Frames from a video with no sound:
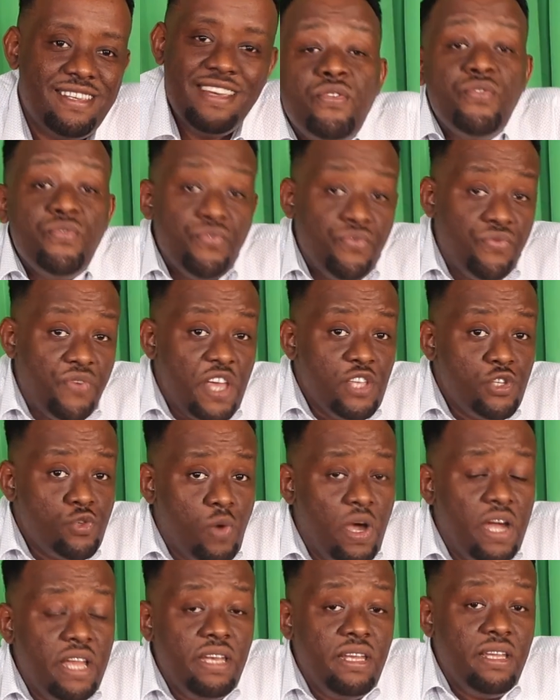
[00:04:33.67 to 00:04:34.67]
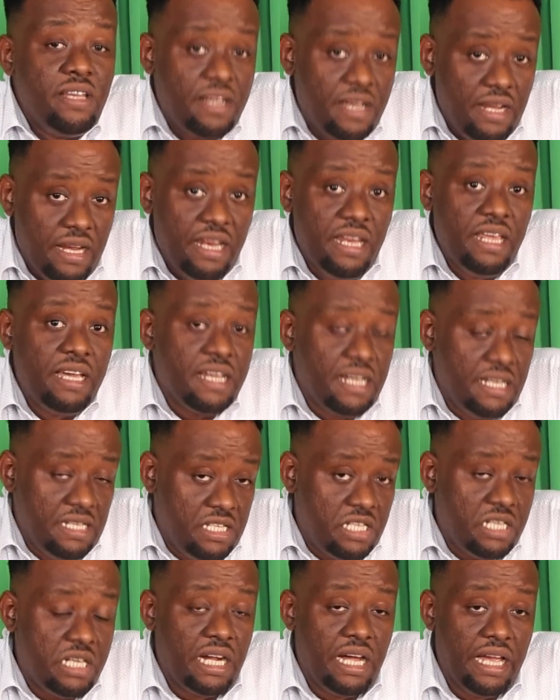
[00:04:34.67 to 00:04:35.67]
Phase 1 clinical
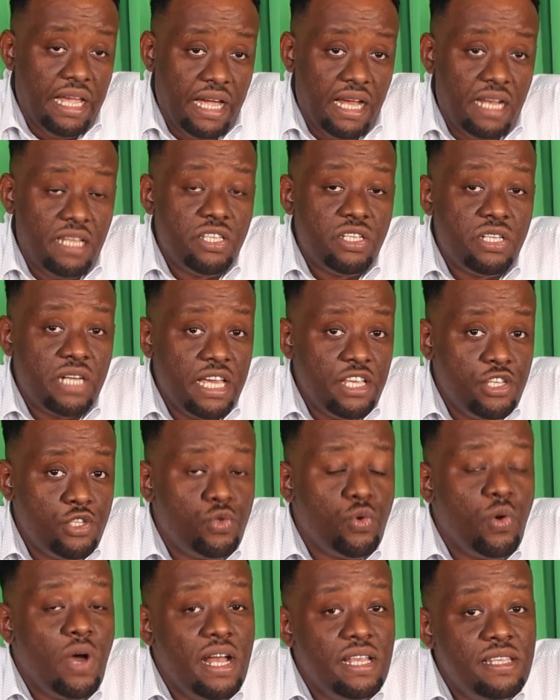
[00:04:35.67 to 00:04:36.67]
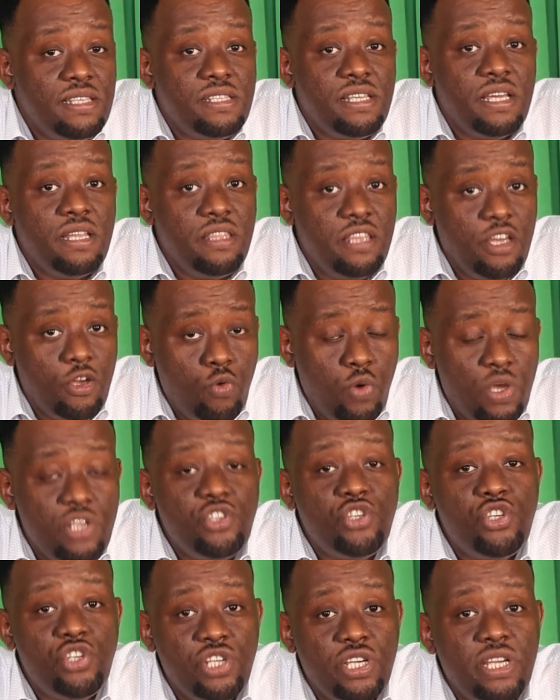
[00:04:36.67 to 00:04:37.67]
trial tries to answer the
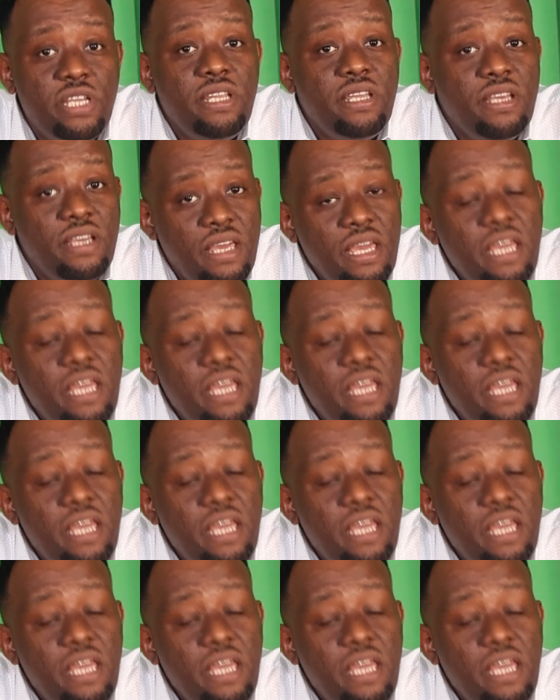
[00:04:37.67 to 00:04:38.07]
question,